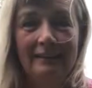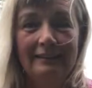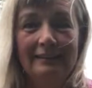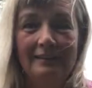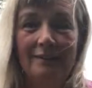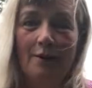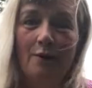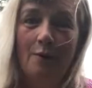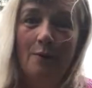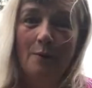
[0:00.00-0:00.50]

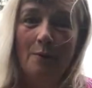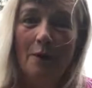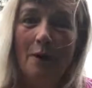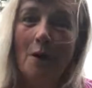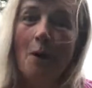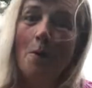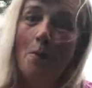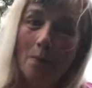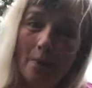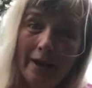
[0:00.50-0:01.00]
So
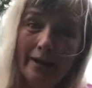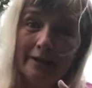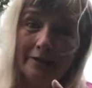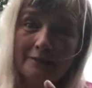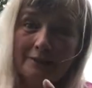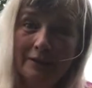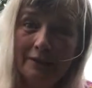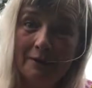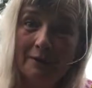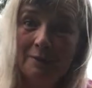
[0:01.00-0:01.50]
why
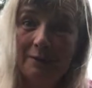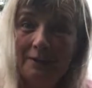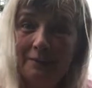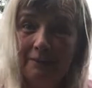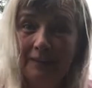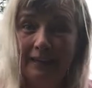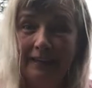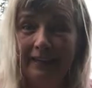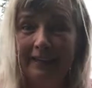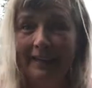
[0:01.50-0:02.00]
don't you come with
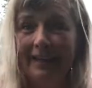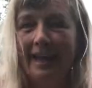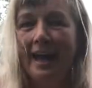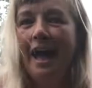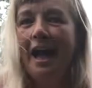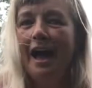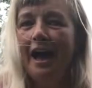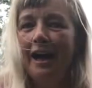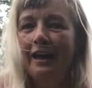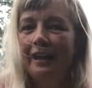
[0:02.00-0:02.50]
me
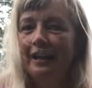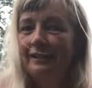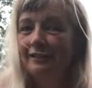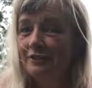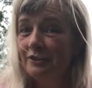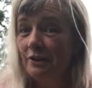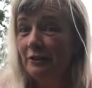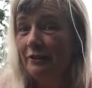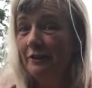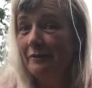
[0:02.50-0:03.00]
and I'll
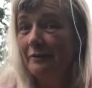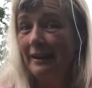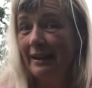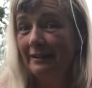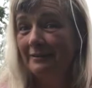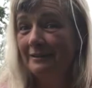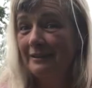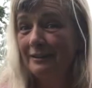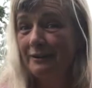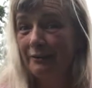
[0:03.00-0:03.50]
show you
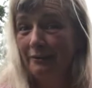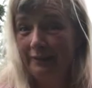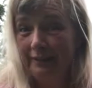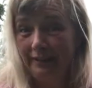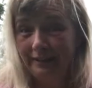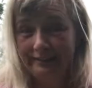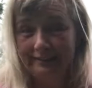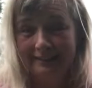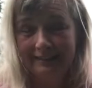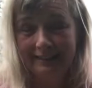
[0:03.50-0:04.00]
around the
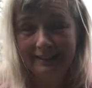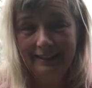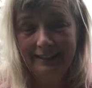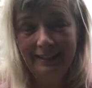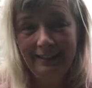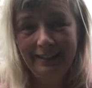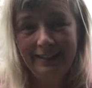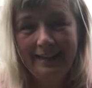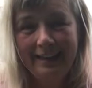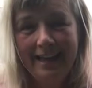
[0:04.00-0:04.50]
field,
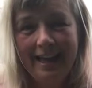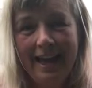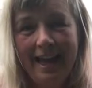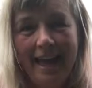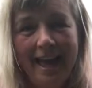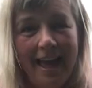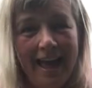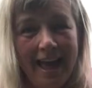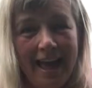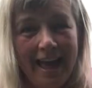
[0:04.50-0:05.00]

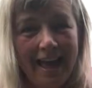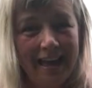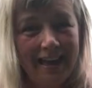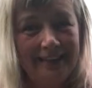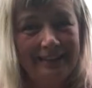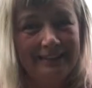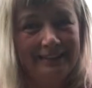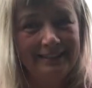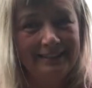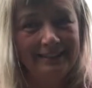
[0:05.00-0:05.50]

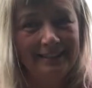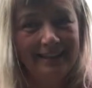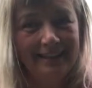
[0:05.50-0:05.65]
and